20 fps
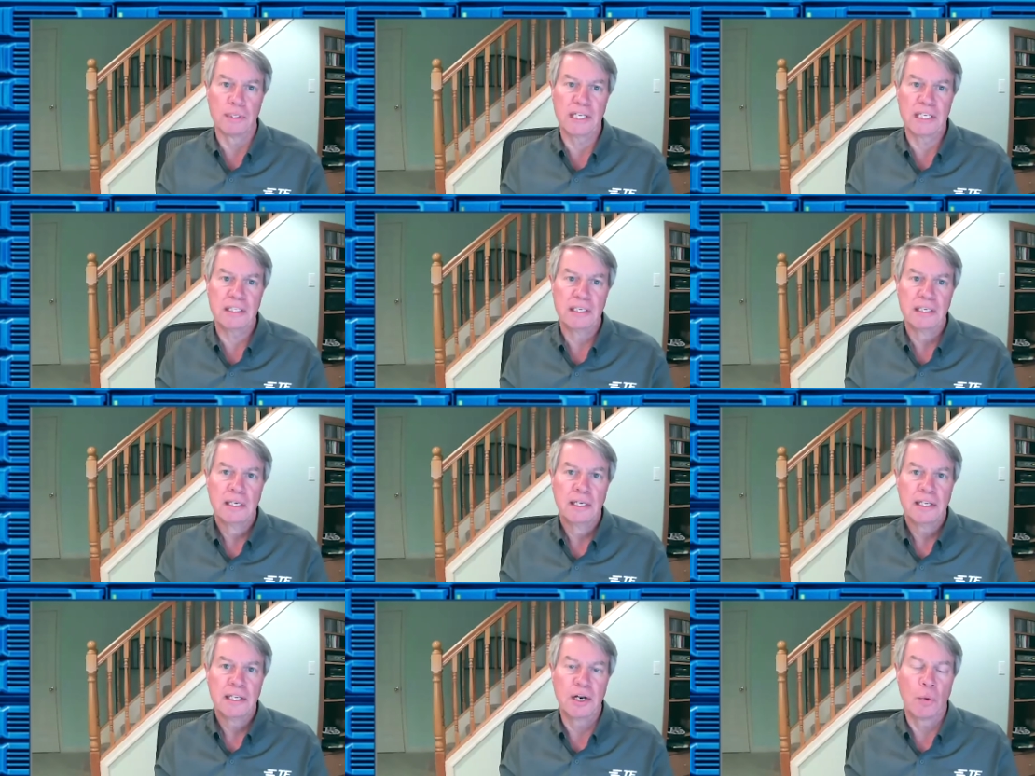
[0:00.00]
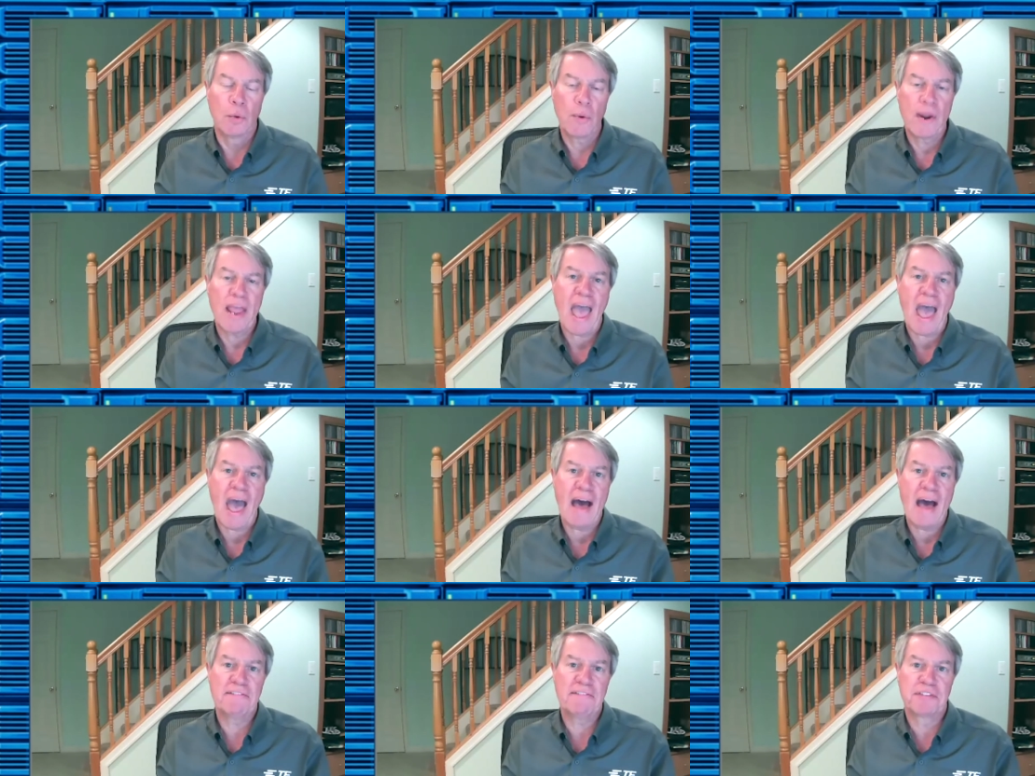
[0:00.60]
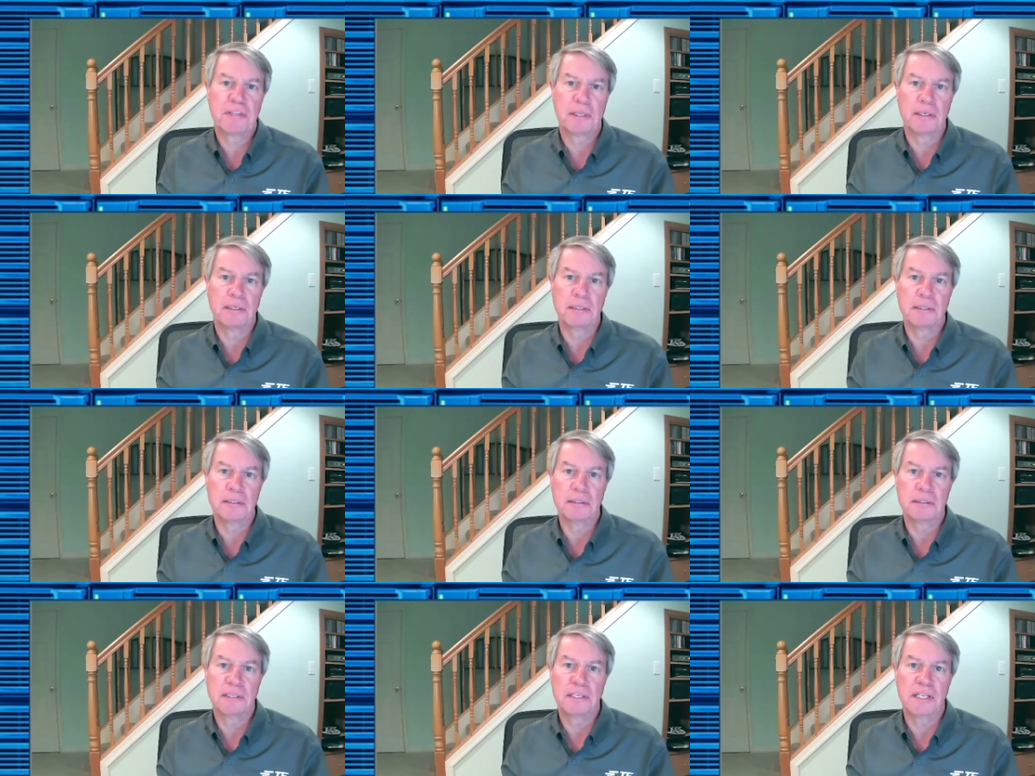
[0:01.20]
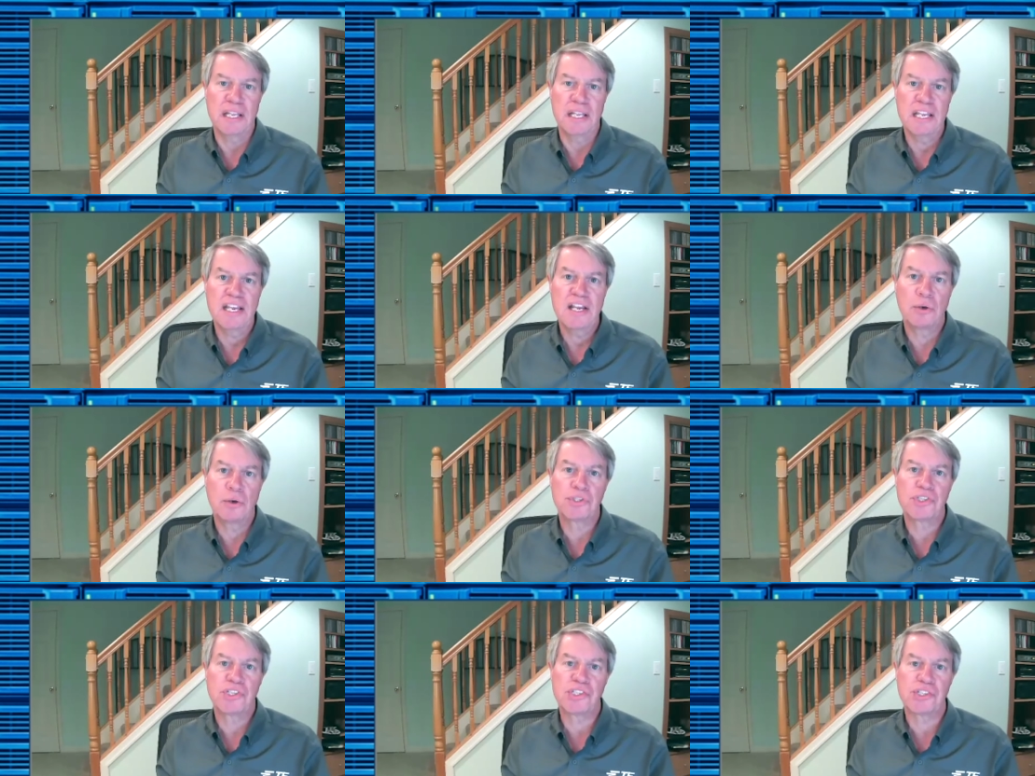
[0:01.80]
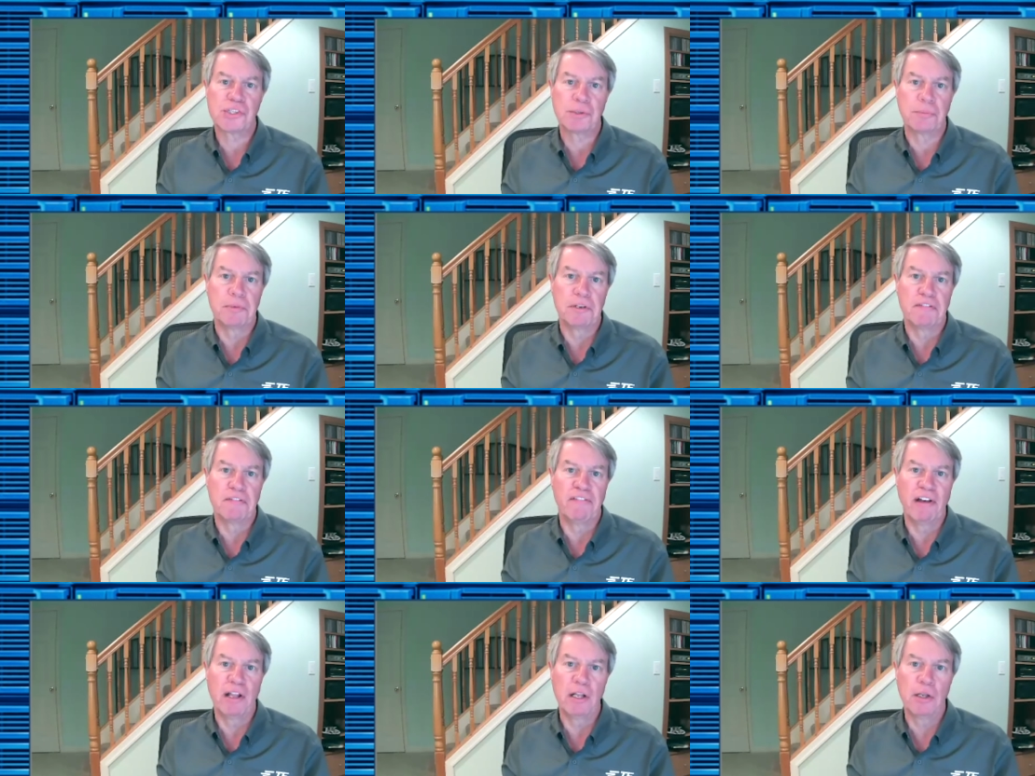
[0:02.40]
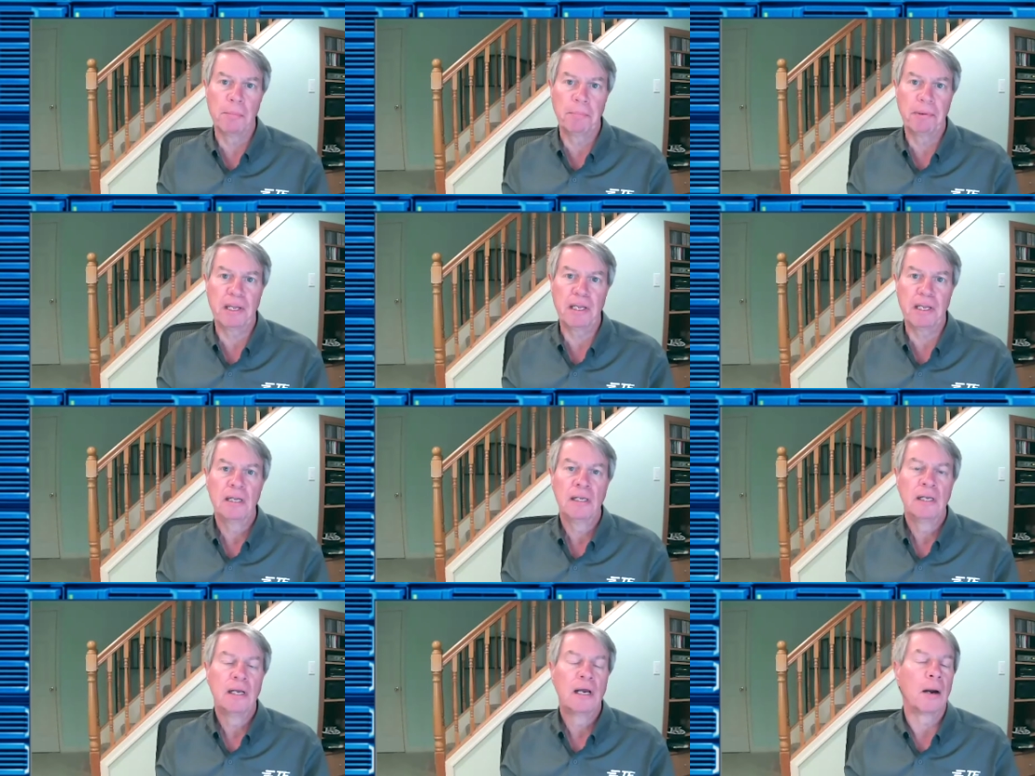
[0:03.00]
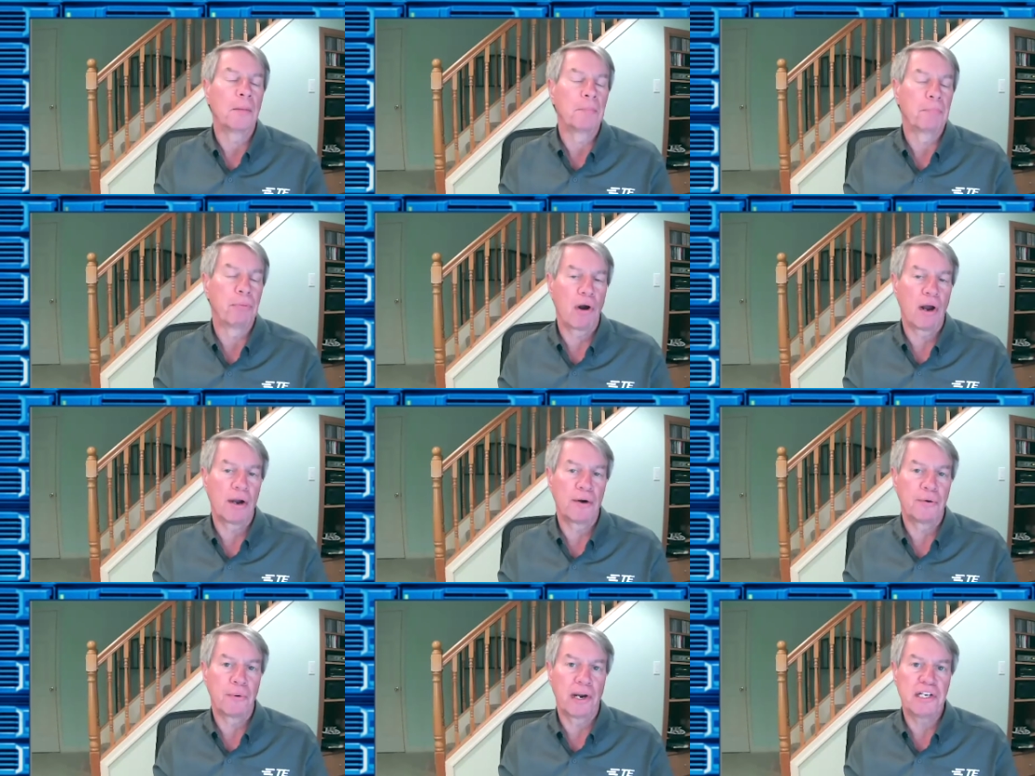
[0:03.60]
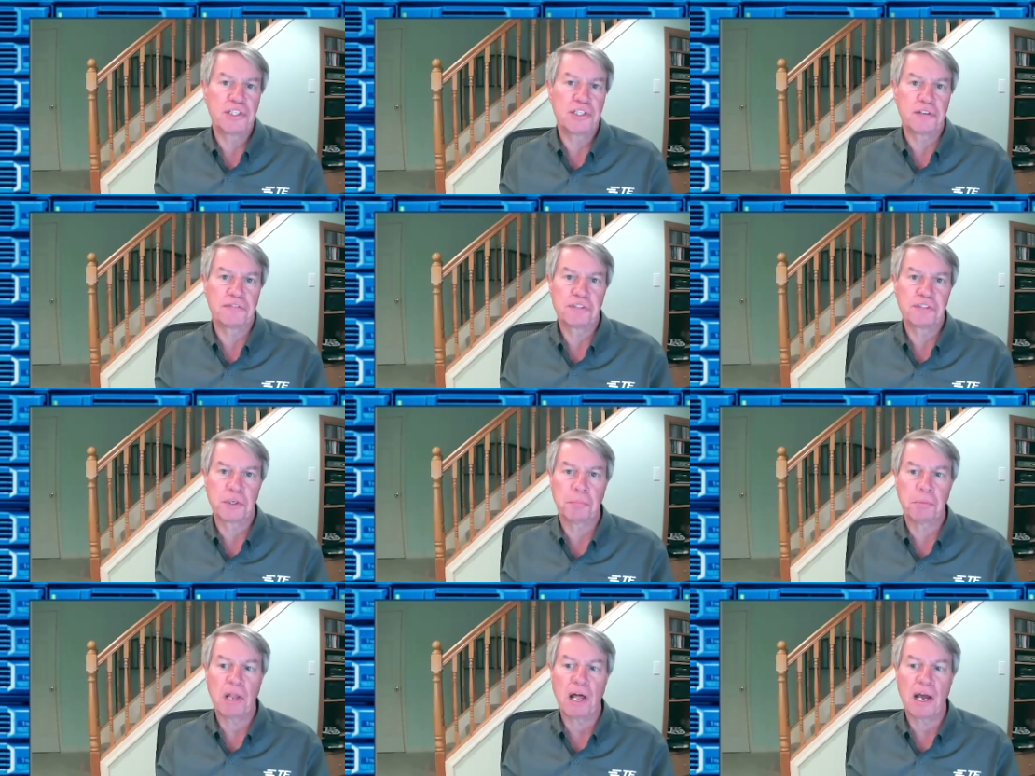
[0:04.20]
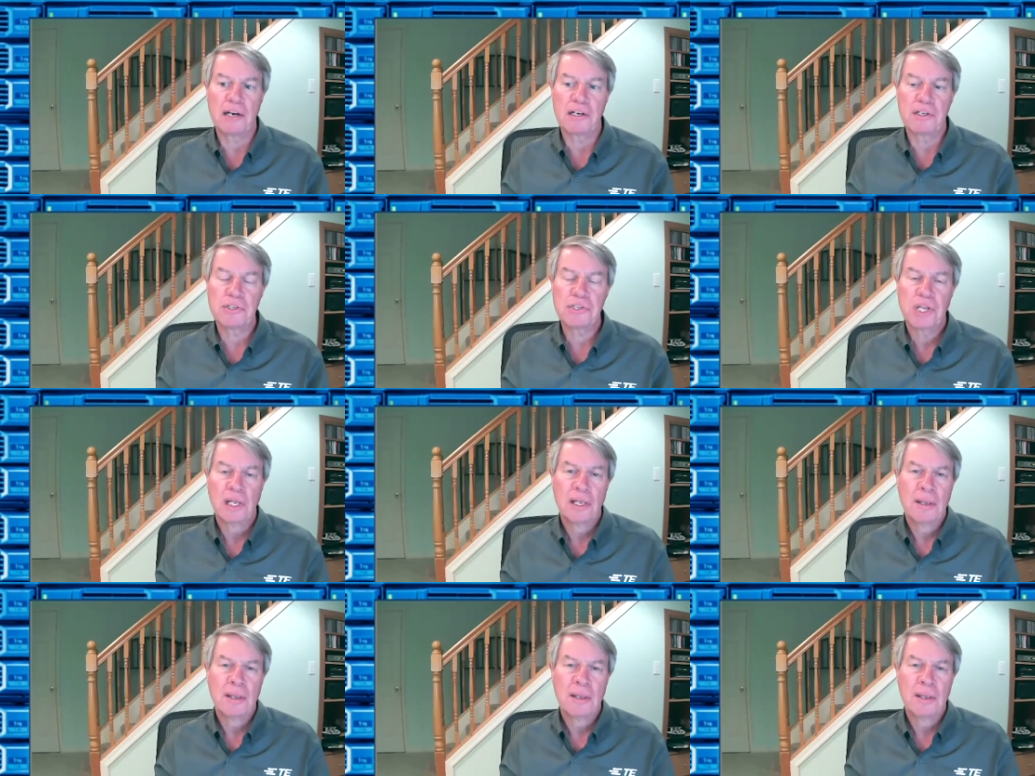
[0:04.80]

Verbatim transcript: It, you know, we have the, the ecosystem developing a broad range of suppliers